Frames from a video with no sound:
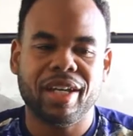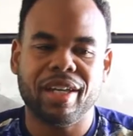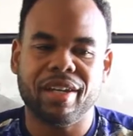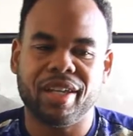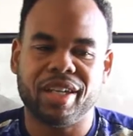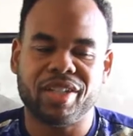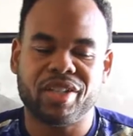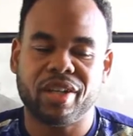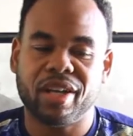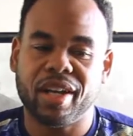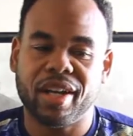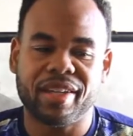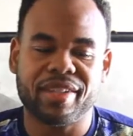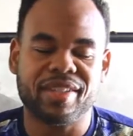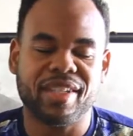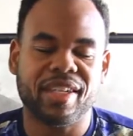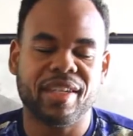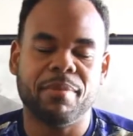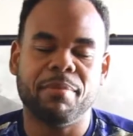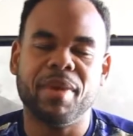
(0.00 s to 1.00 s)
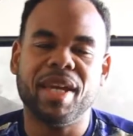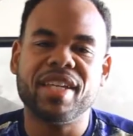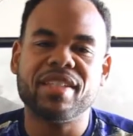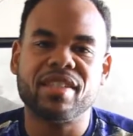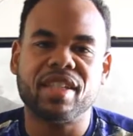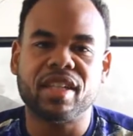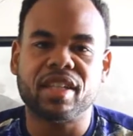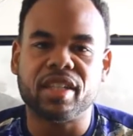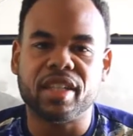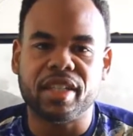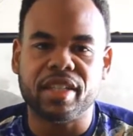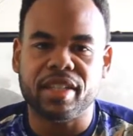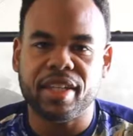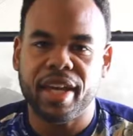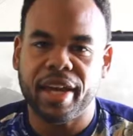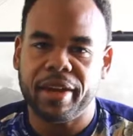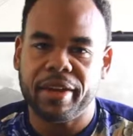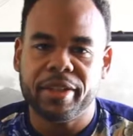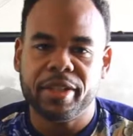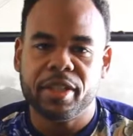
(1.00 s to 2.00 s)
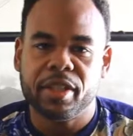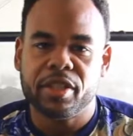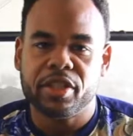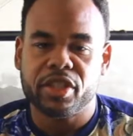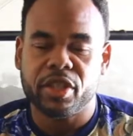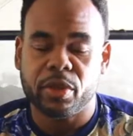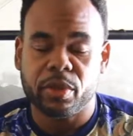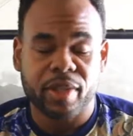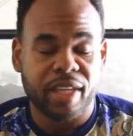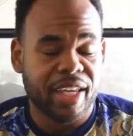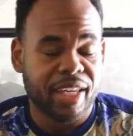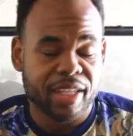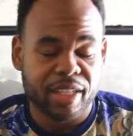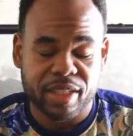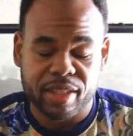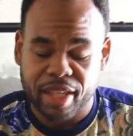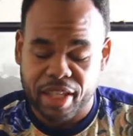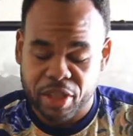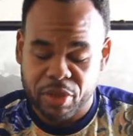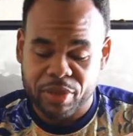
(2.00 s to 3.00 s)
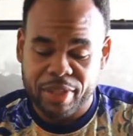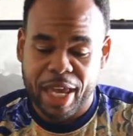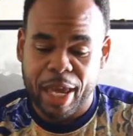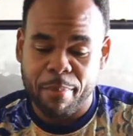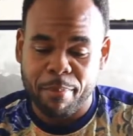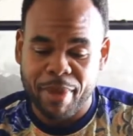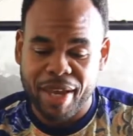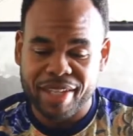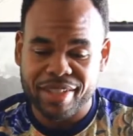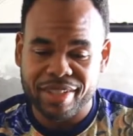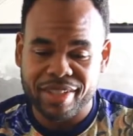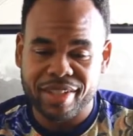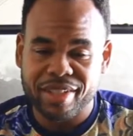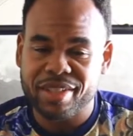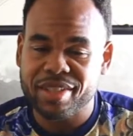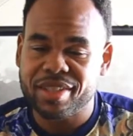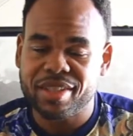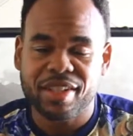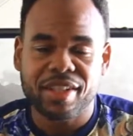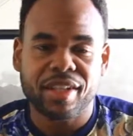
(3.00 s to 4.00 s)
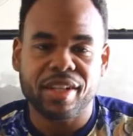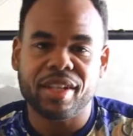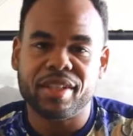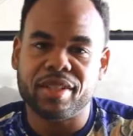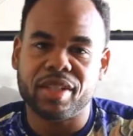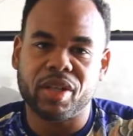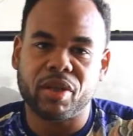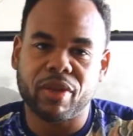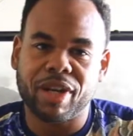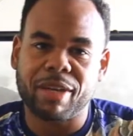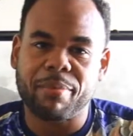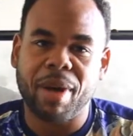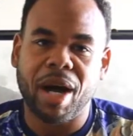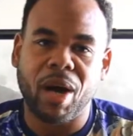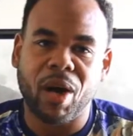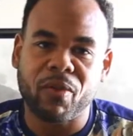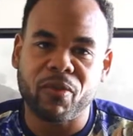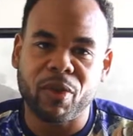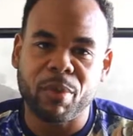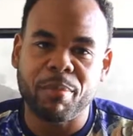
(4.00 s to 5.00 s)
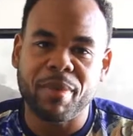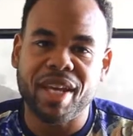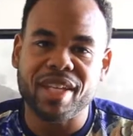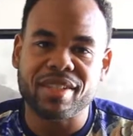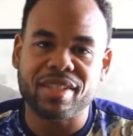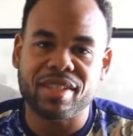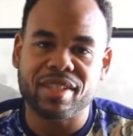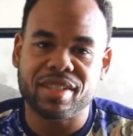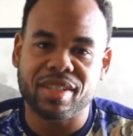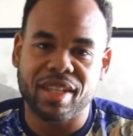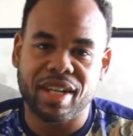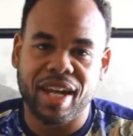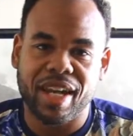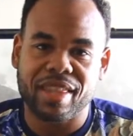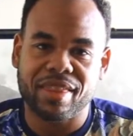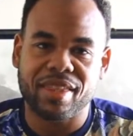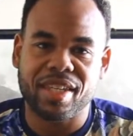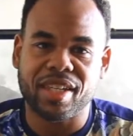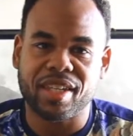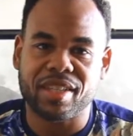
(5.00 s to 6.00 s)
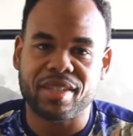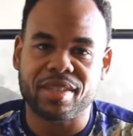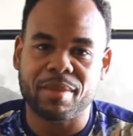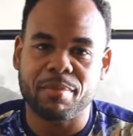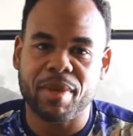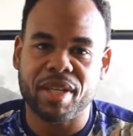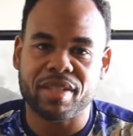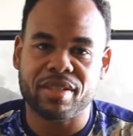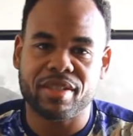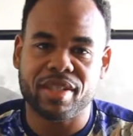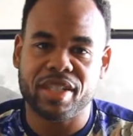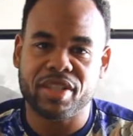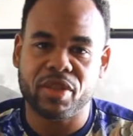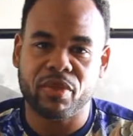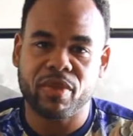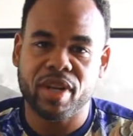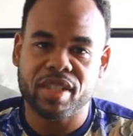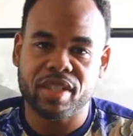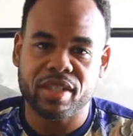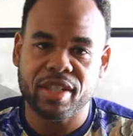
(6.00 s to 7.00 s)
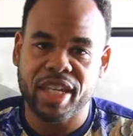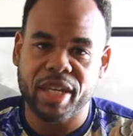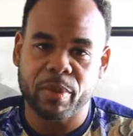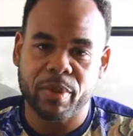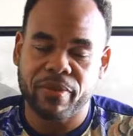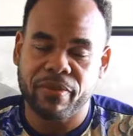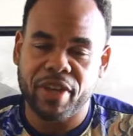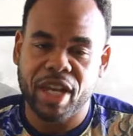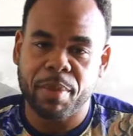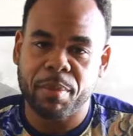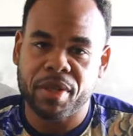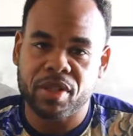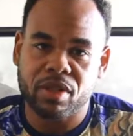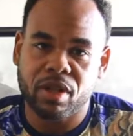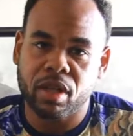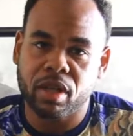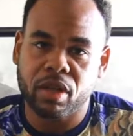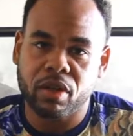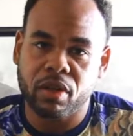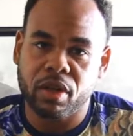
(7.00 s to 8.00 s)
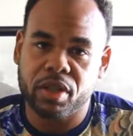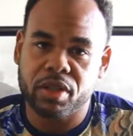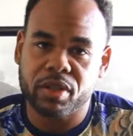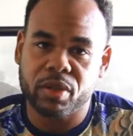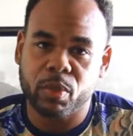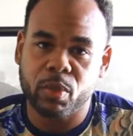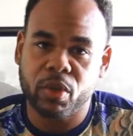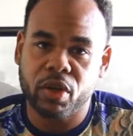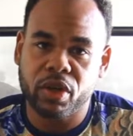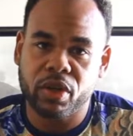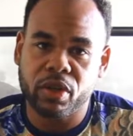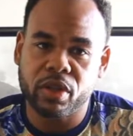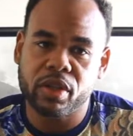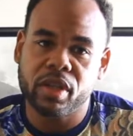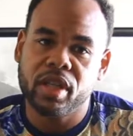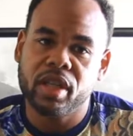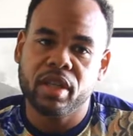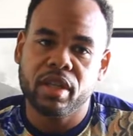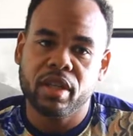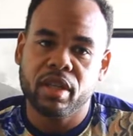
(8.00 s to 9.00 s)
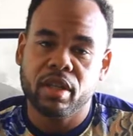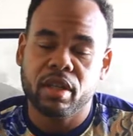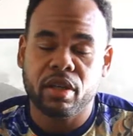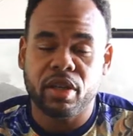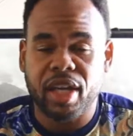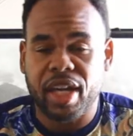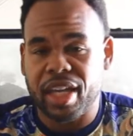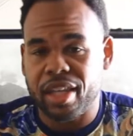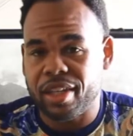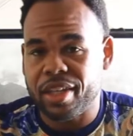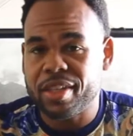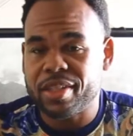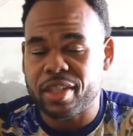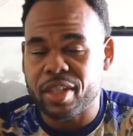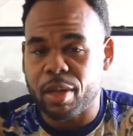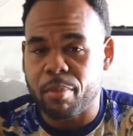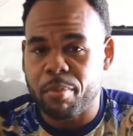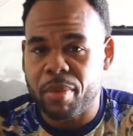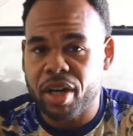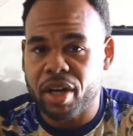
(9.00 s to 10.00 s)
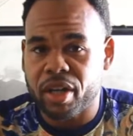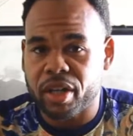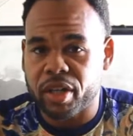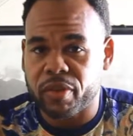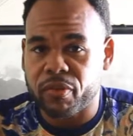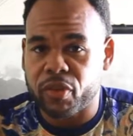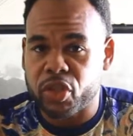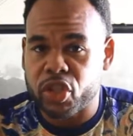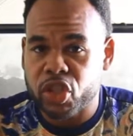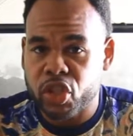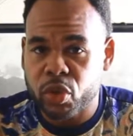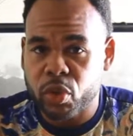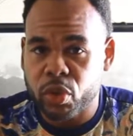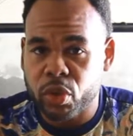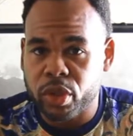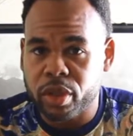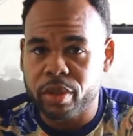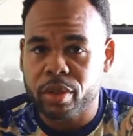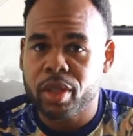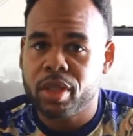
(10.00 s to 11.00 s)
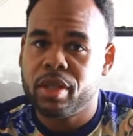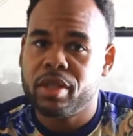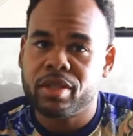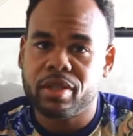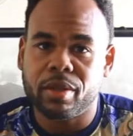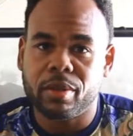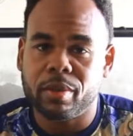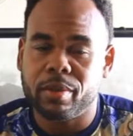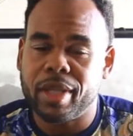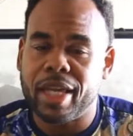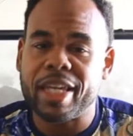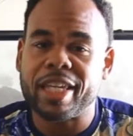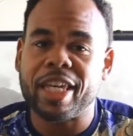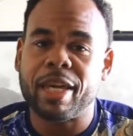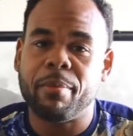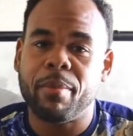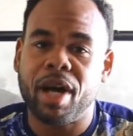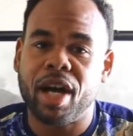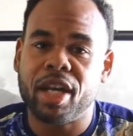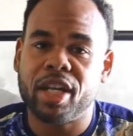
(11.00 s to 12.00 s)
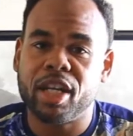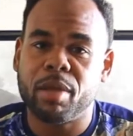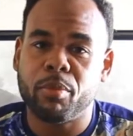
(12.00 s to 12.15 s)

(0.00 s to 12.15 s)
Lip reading: electronics. And basically, yeah, so they use that message. It's a great, powerful message, and I think it's a message that should resonate with families all across the world, and at least in America for sure. So they get my